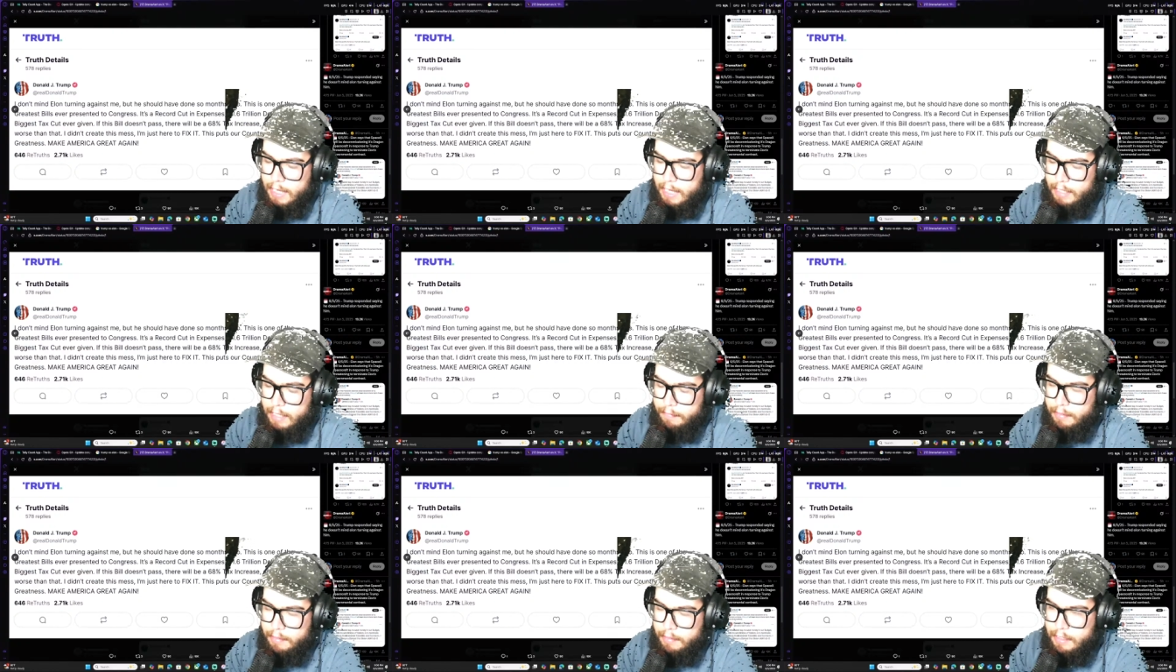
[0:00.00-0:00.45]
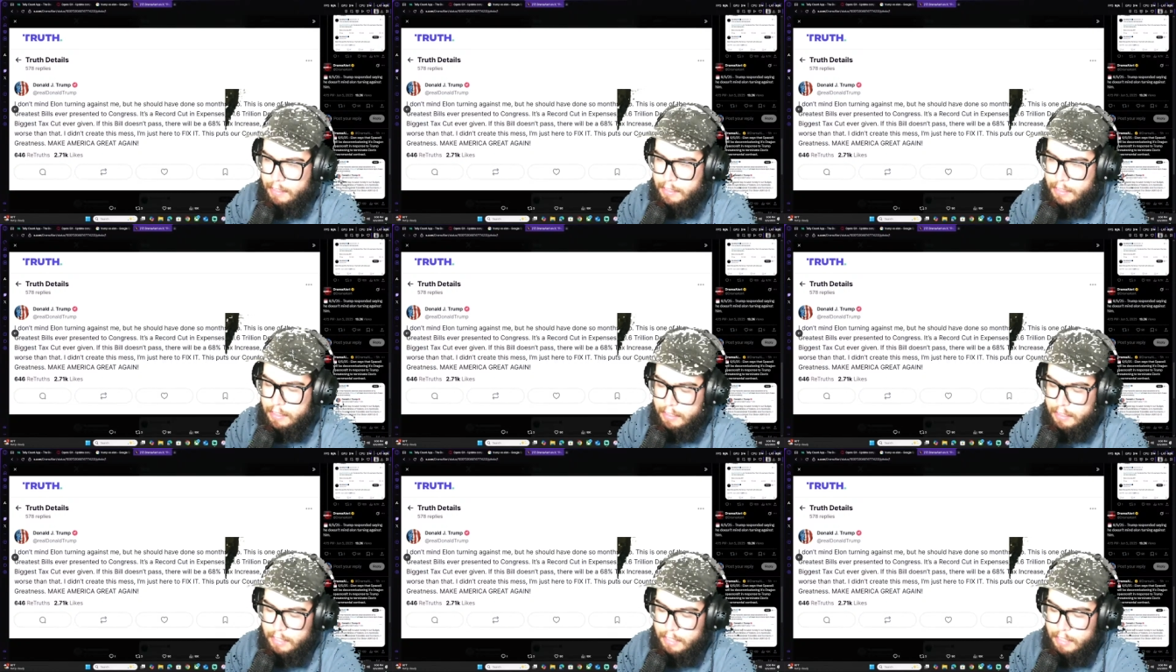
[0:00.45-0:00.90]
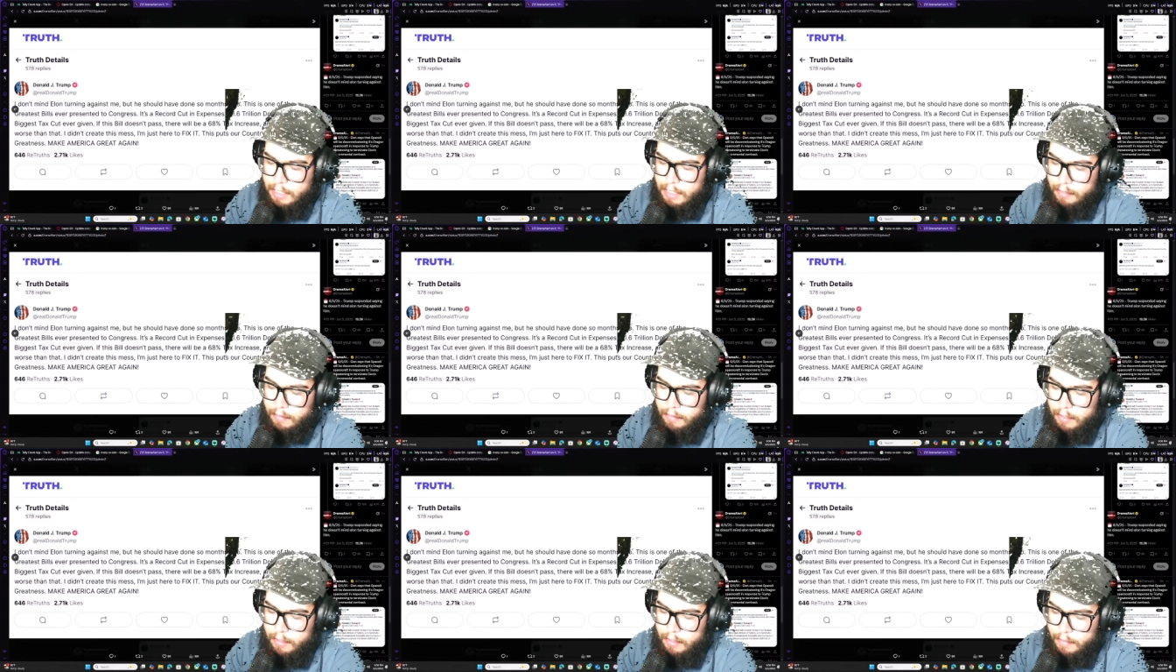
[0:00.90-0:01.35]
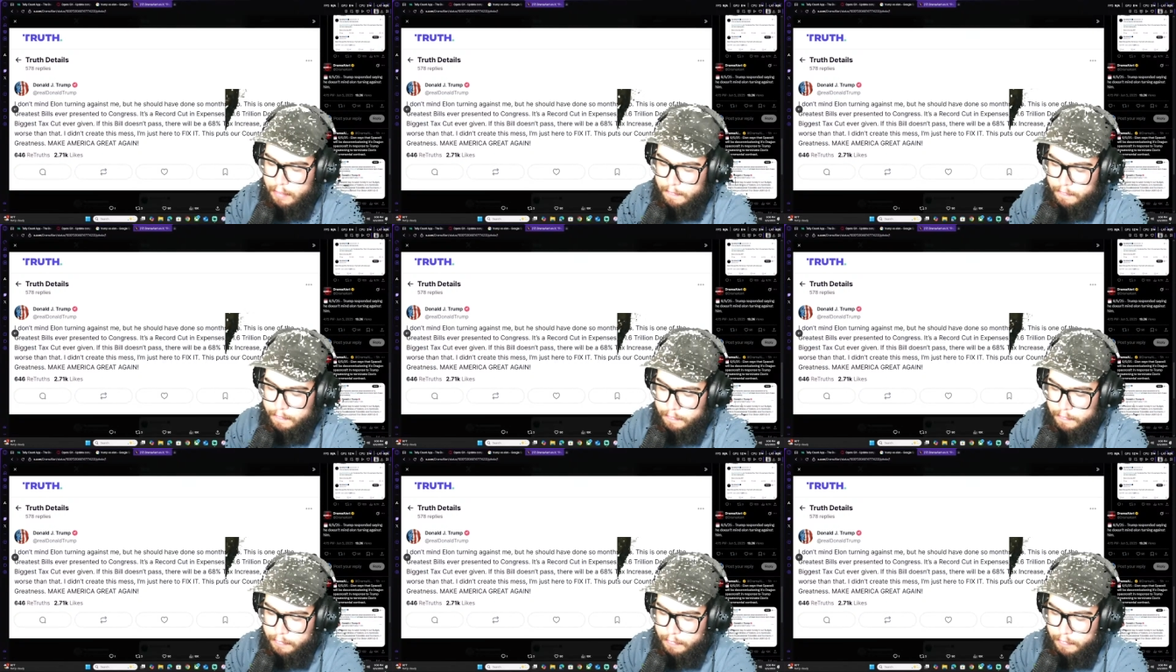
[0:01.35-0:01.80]
but then she's now
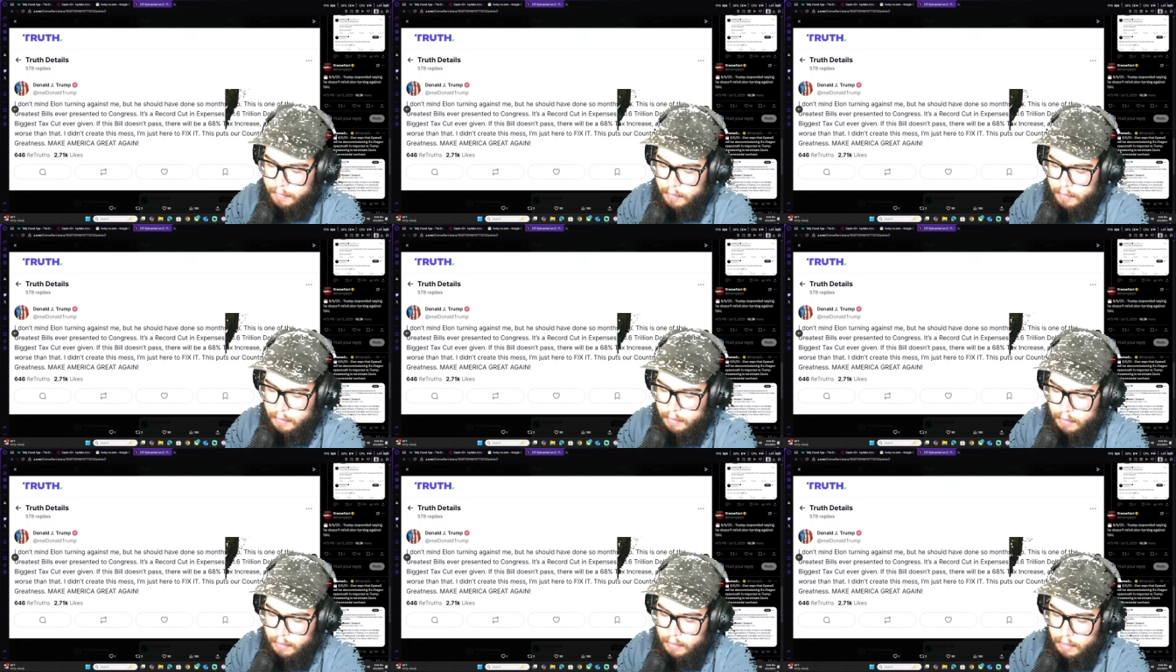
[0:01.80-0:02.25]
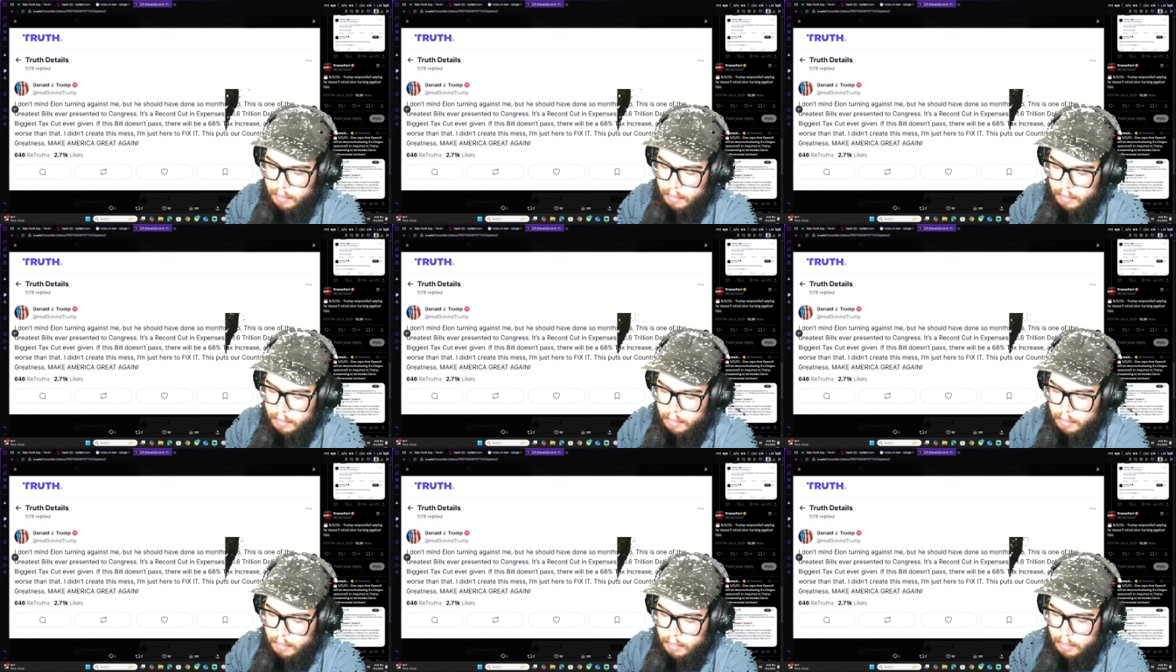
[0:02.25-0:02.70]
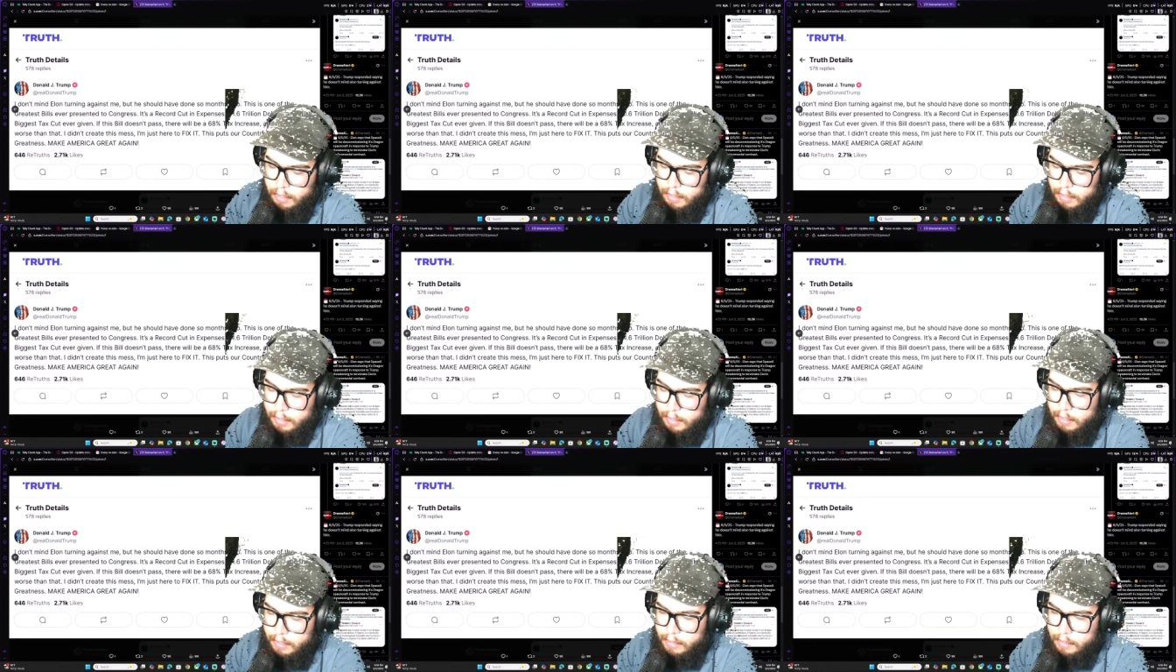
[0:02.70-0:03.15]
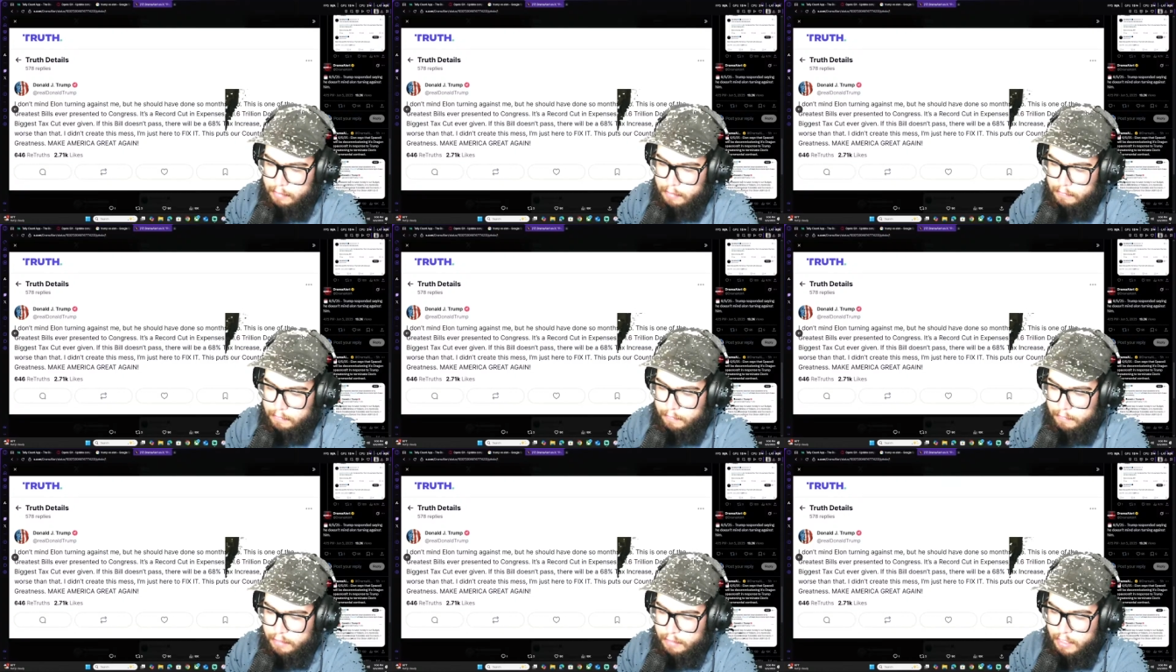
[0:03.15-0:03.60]

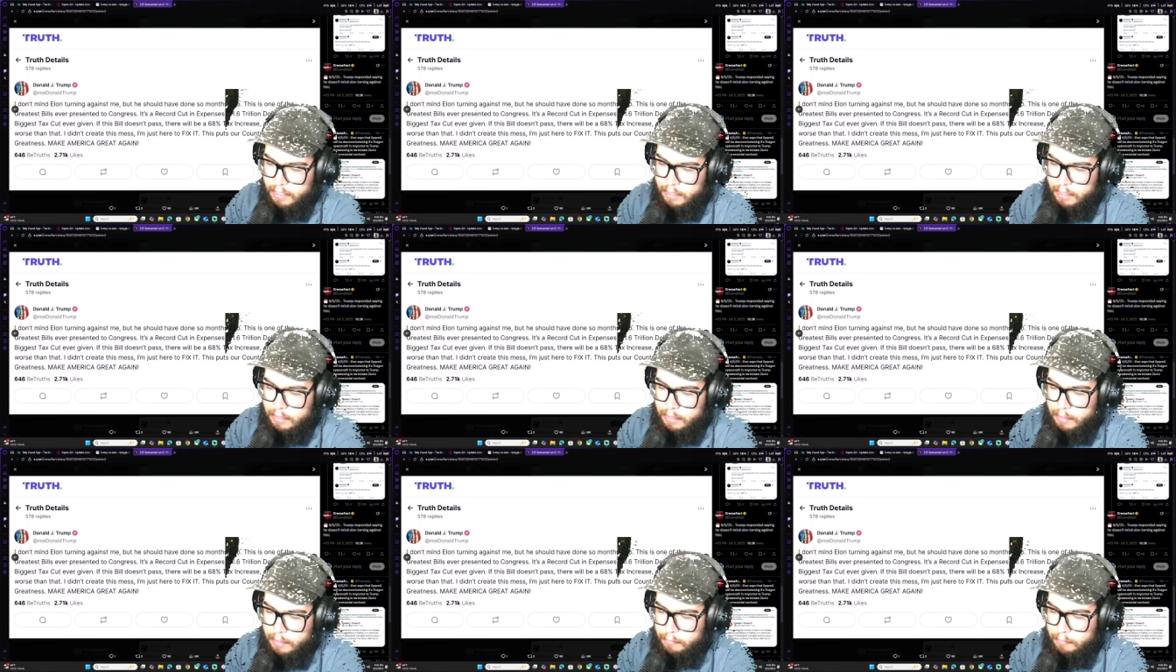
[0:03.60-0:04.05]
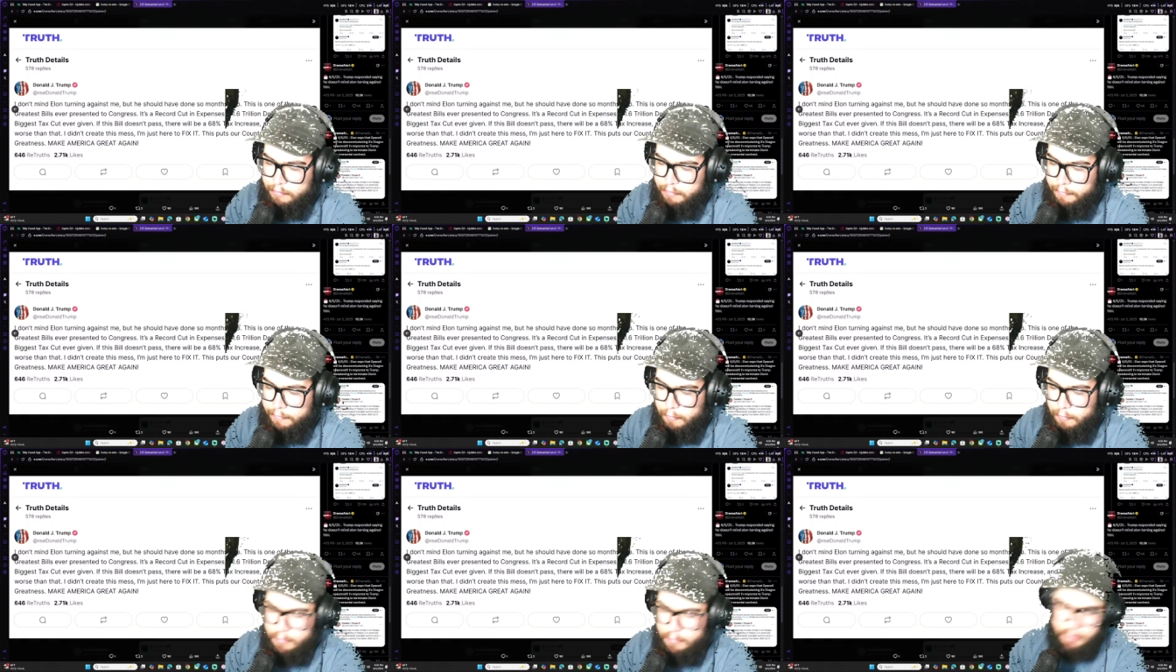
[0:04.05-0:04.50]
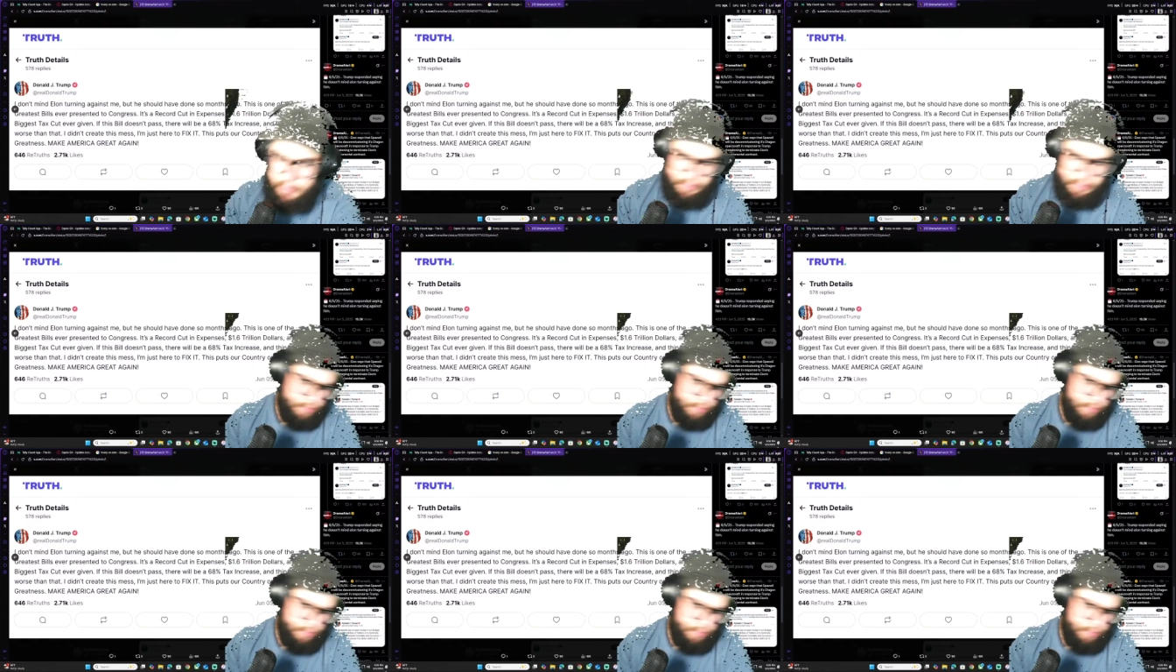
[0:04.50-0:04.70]
saying that it was forced.